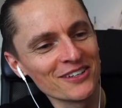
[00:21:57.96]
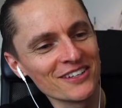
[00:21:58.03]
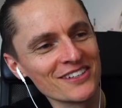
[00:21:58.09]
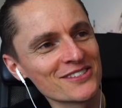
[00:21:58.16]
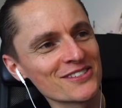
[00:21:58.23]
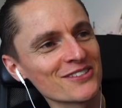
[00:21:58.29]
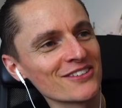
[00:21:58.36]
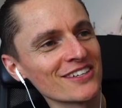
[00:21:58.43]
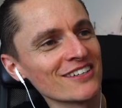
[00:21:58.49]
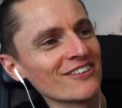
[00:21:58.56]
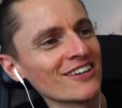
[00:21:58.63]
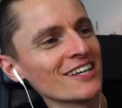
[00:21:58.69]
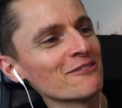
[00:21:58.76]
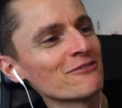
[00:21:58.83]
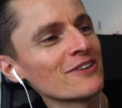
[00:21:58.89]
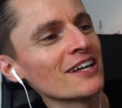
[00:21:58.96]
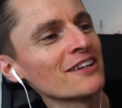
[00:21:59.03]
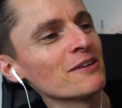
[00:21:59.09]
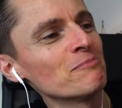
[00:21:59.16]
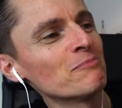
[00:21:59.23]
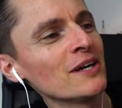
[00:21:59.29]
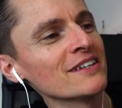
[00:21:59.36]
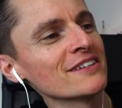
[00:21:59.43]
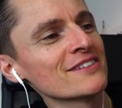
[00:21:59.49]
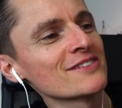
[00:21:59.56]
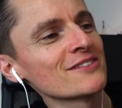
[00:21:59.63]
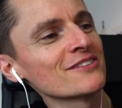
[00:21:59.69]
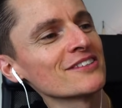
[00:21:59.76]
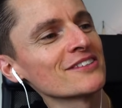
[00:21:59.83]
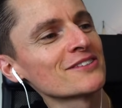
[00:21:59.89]
at the screen, right? And the buttons
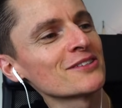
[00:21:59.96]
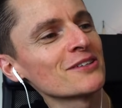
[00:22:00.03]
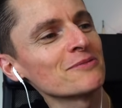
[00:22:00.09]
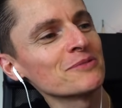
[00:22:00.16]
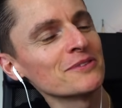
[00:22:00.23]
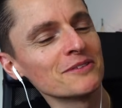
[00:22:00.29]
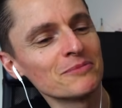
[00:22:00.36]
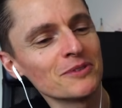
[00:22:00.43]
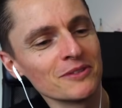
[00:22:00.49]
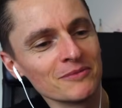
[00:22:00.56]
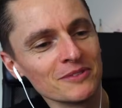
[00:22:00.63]
are on the top and the bottom.